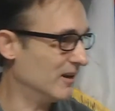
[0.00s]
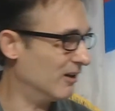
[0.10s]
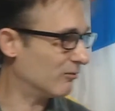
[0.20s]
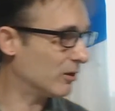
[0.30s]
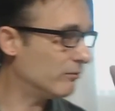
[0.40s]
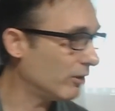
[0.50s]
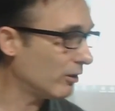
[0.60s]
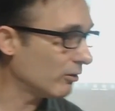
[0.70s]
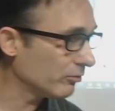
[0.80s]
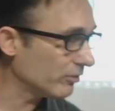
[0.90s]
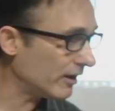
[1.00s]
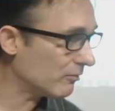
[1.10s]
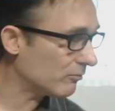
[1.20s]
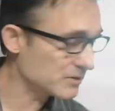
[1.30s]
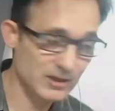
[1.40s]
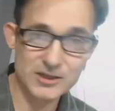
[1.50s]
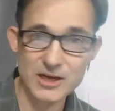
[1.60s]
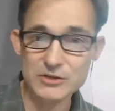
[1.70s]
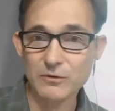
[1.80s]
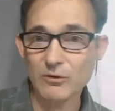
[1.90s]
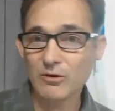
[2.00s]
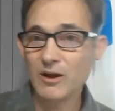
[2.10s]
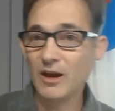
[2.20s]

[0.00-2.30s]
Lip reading: A revolt that was successful,